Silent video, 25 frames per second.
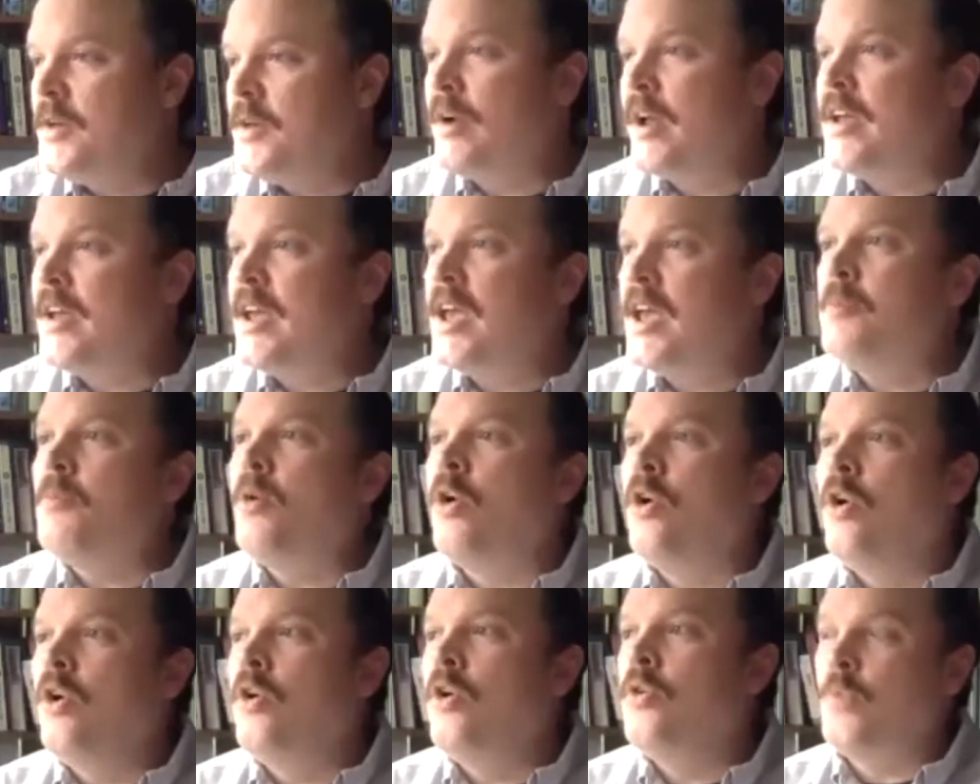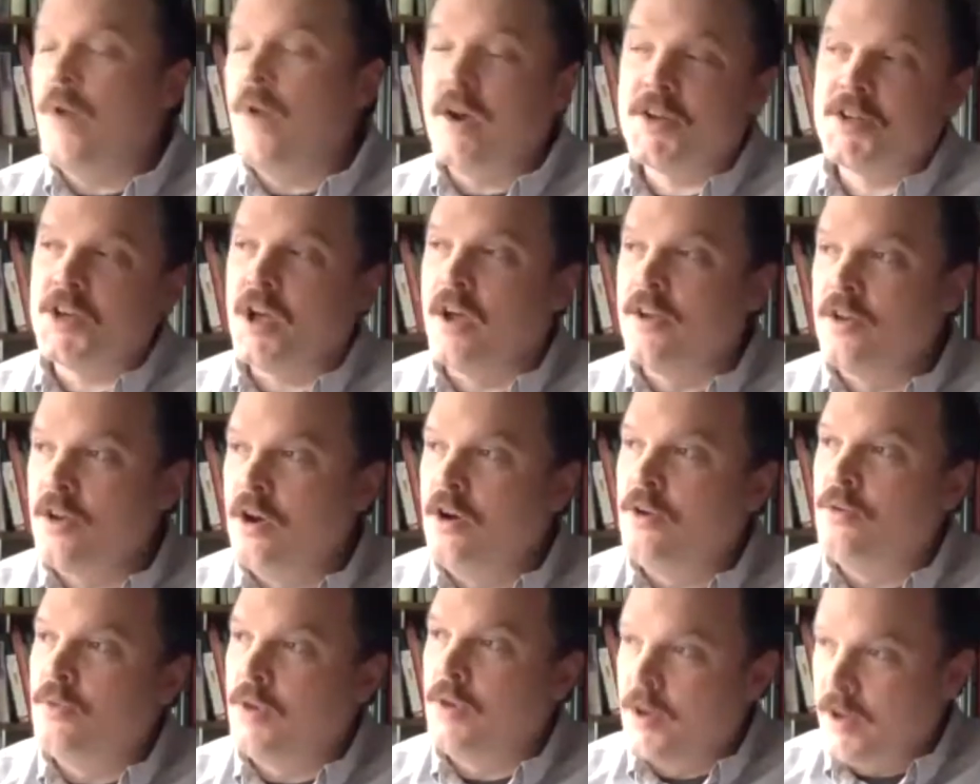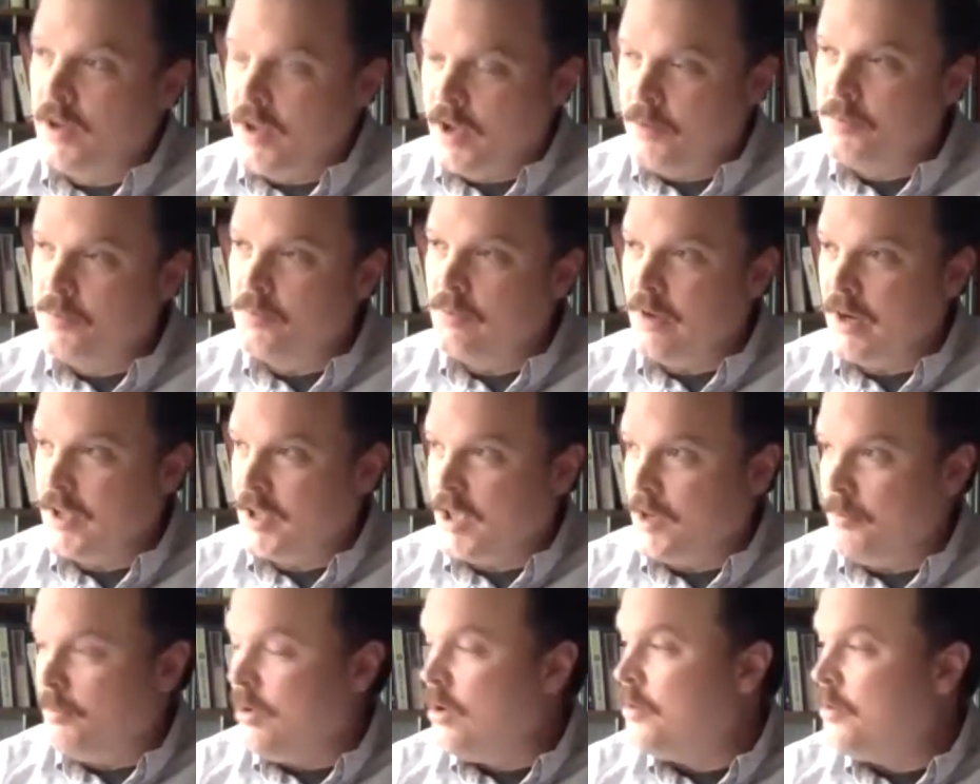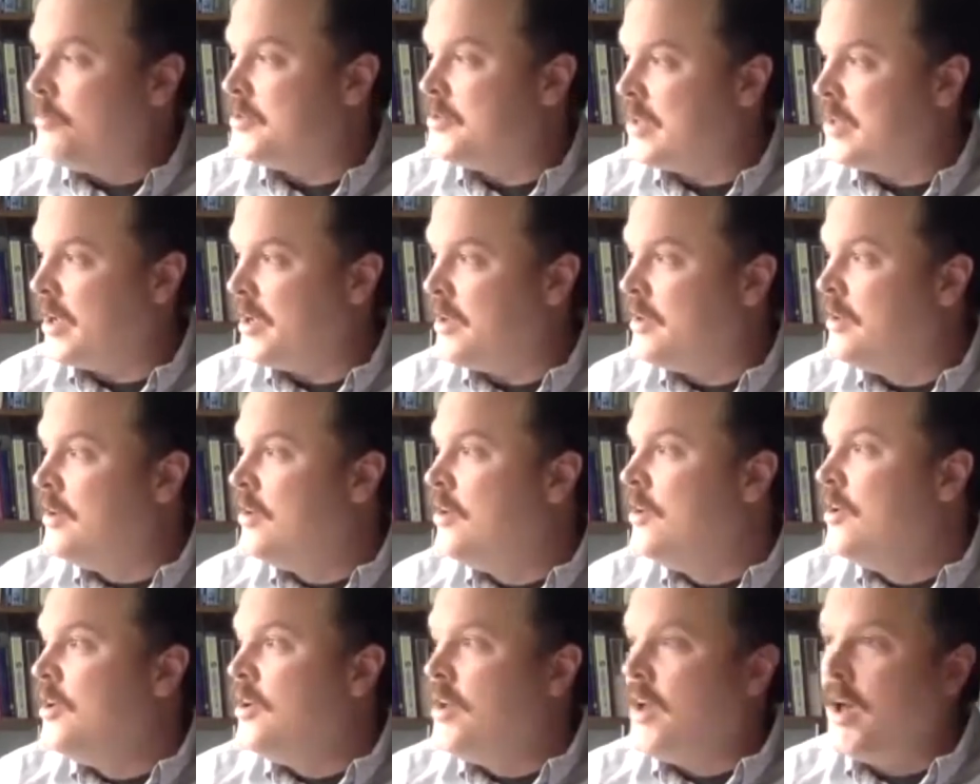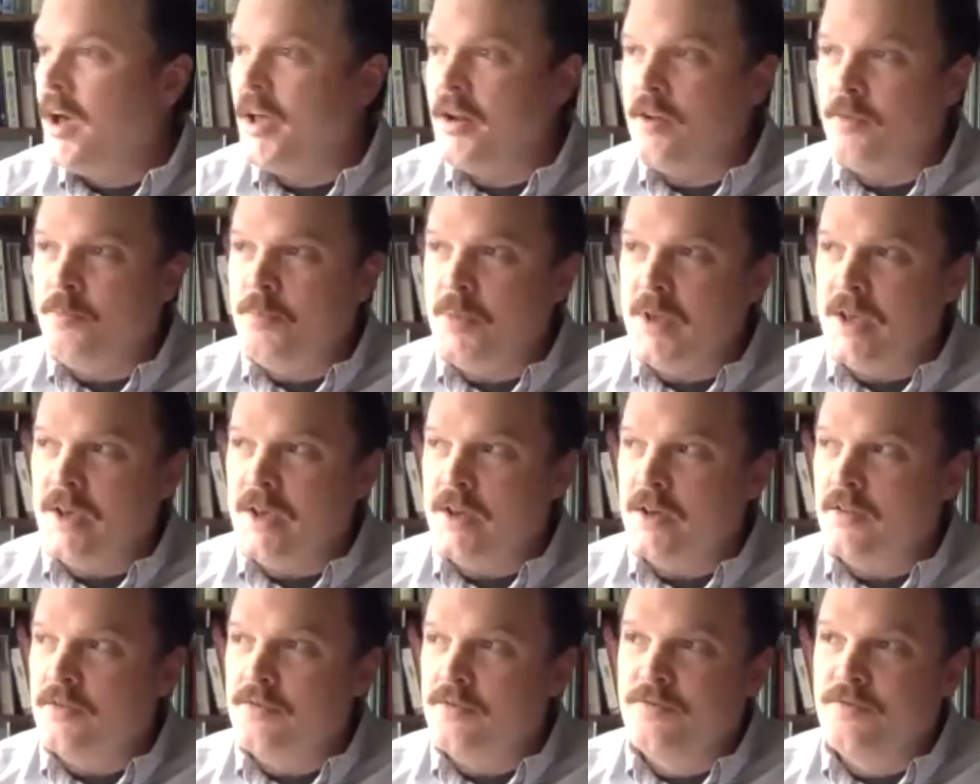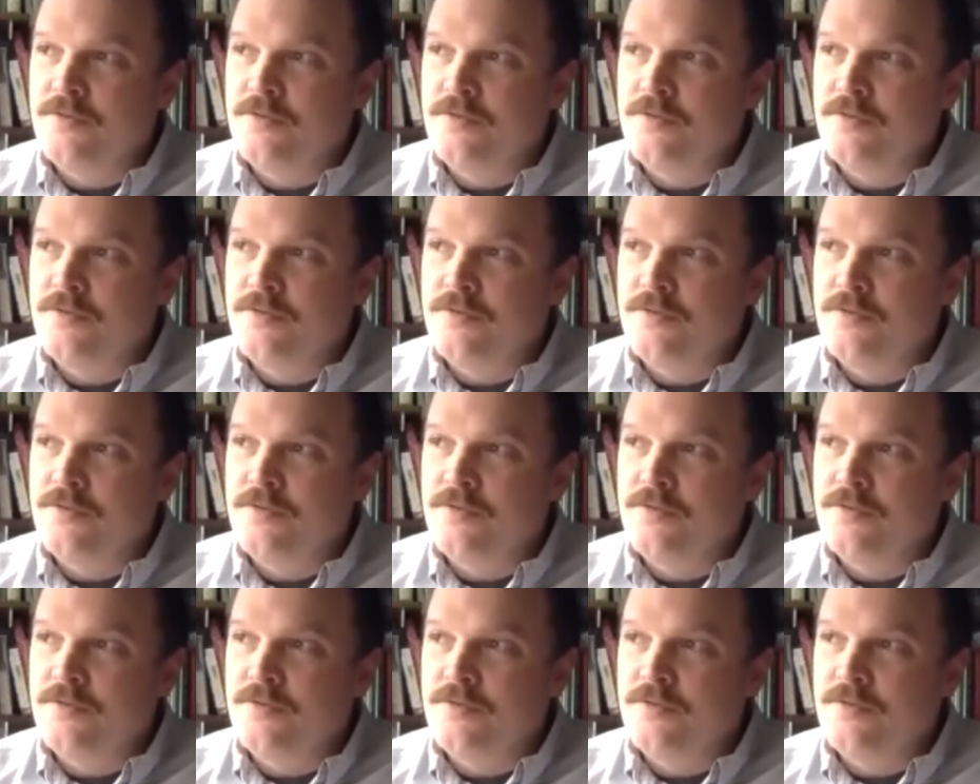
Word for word: when I came home, well, actually, I know what happened when I came home is I had a big,